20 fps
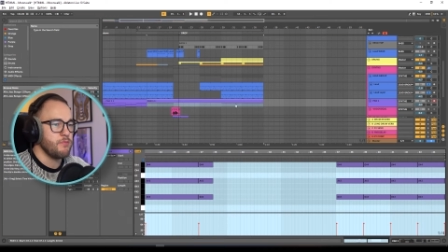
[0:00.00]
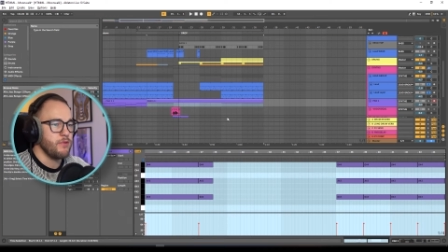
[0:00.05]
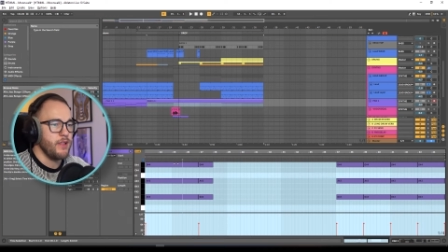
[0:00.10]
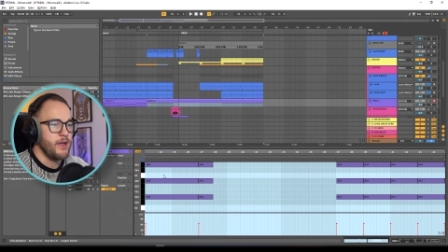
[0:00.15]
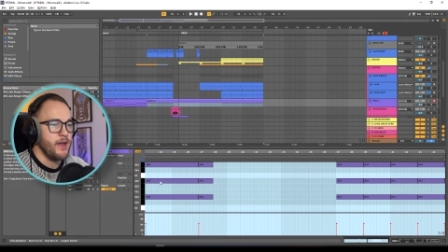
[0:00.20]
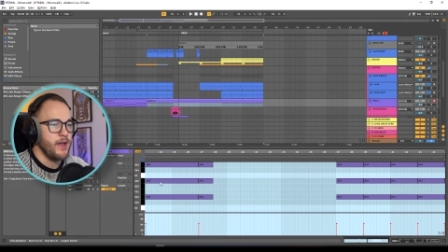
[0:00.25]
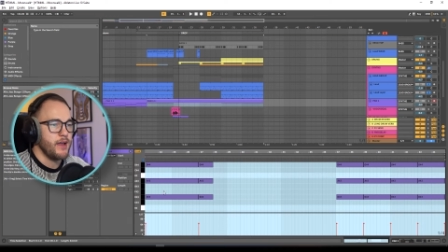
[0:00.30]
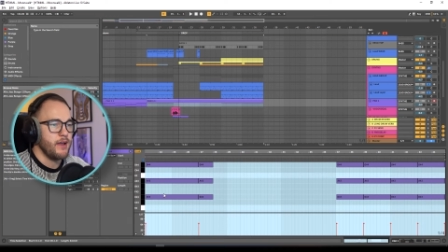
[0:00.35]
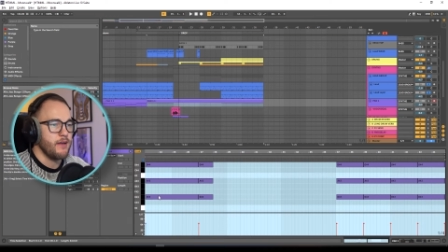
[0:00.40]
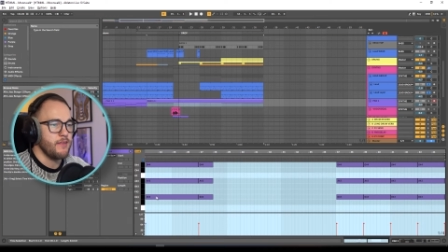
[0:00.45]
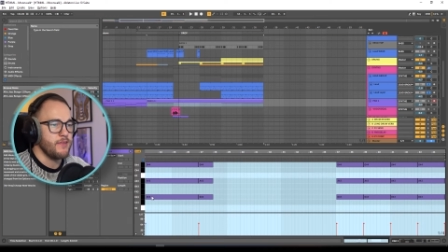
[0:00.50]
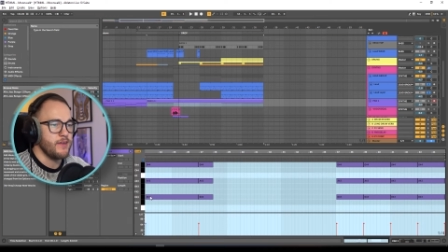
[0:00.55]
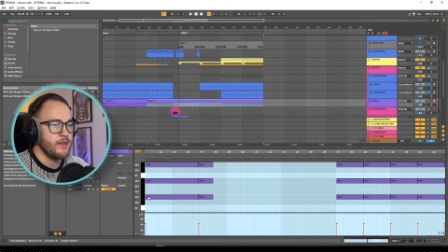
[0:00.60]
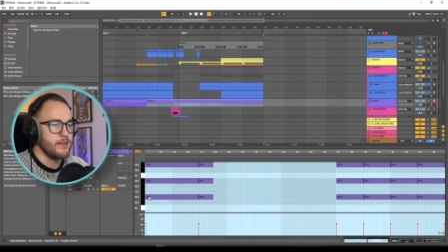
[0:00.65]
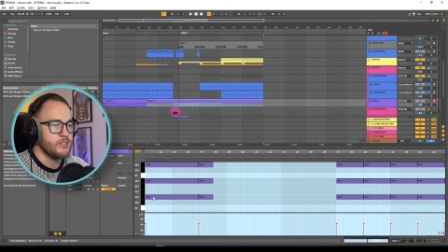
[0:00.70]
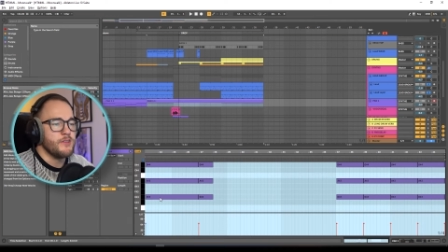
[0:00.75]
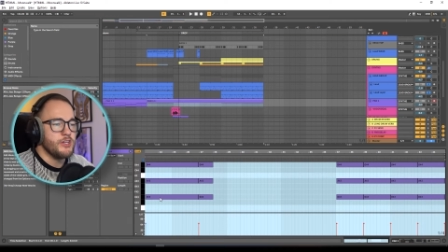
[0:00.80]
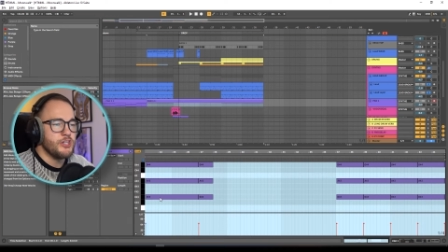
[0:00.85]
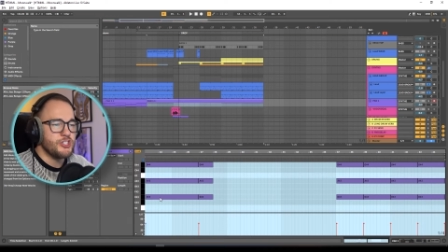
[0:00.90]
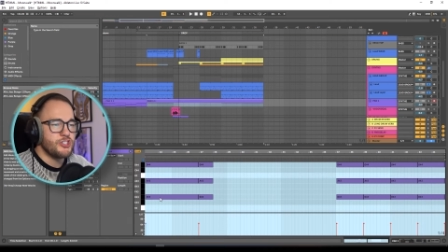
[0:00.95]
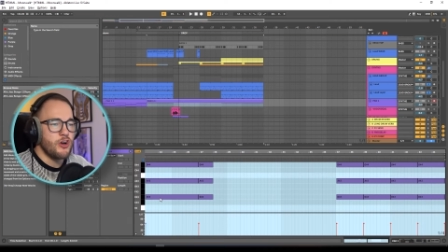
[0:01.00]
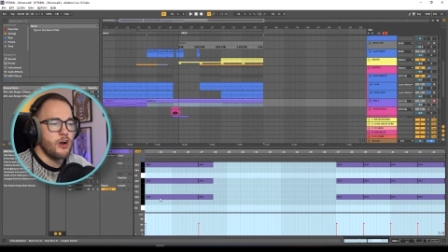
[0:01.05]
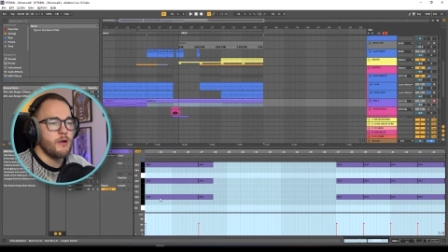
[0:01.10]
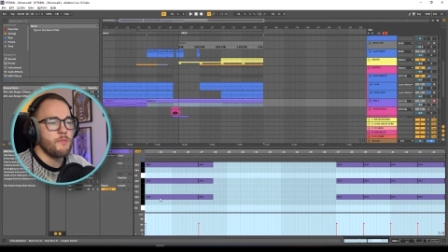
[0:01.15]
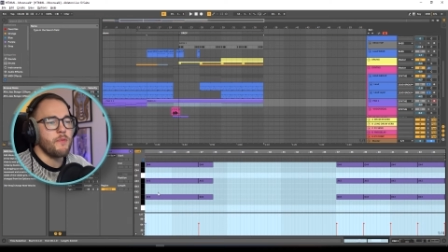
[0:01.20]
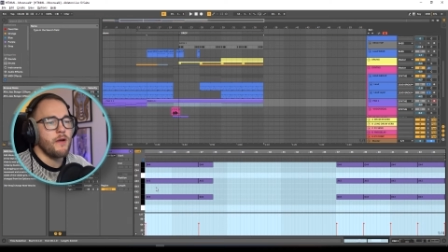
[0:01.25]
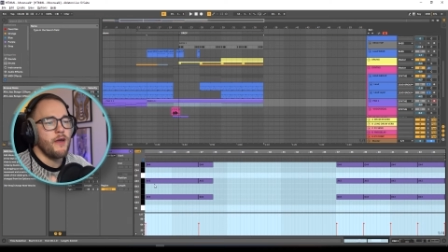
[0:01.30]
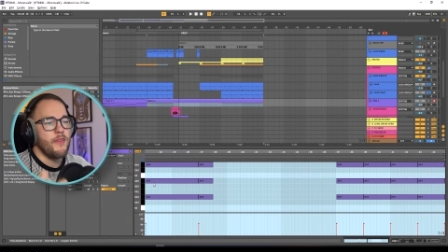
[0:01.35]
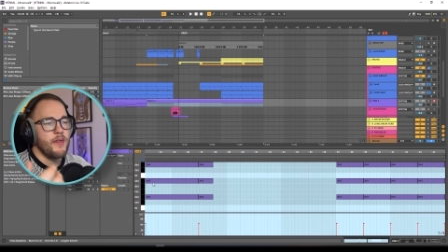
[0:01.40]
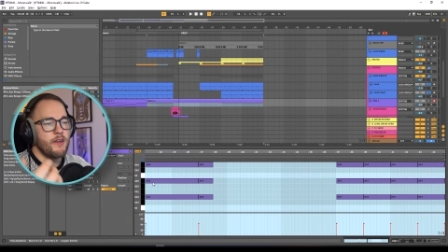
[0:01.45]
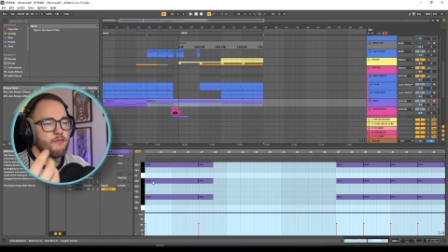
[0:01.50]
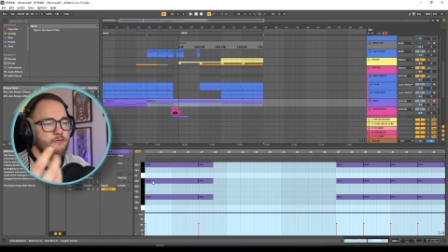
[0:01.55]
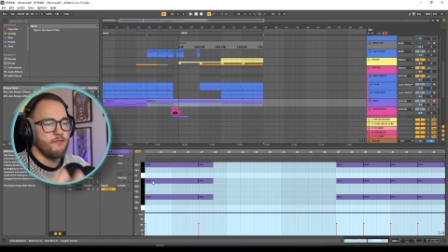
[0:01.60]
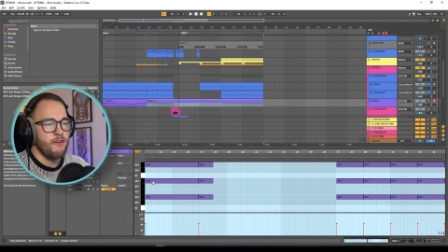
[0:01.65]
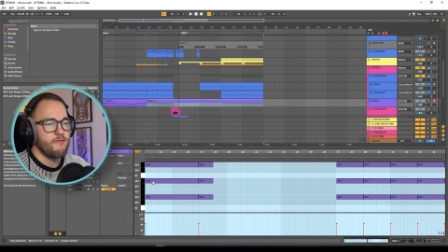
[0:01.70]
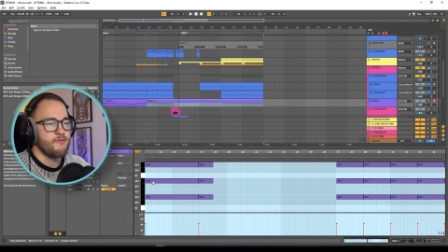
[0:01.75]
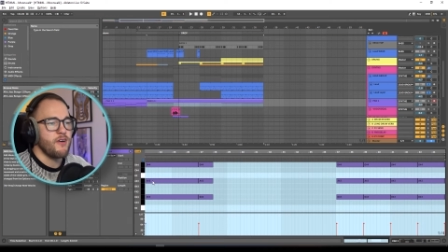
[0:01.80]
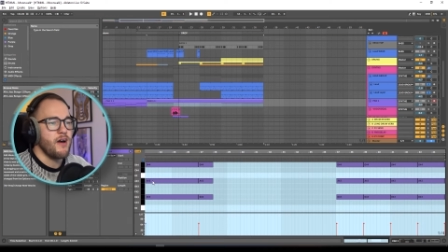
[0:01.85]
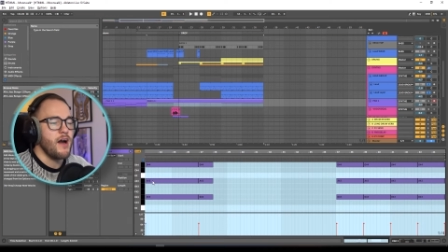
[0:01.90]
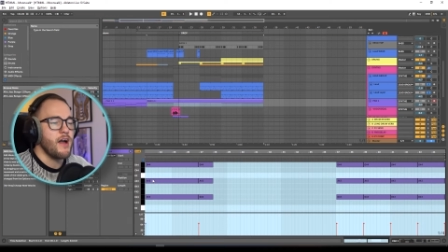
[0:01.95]
playing the D sharp and then a
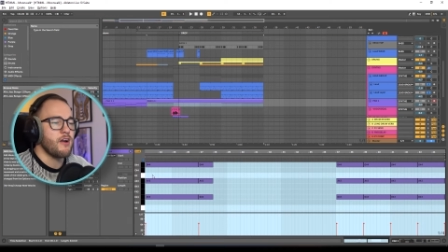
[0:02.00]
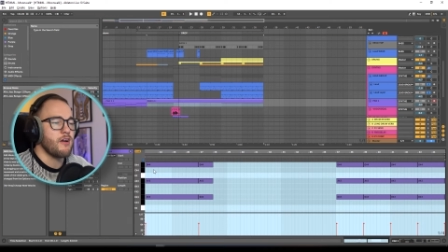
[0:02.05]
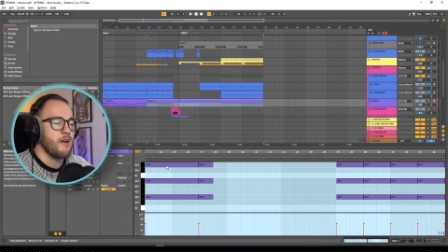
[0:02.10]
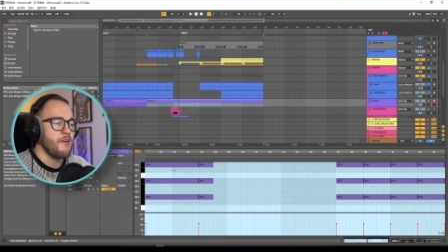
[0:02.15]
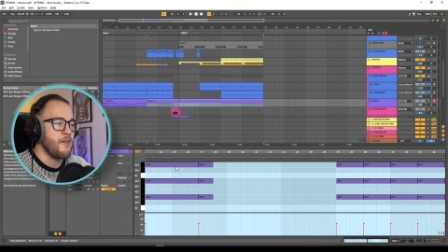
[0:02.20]
fifth higher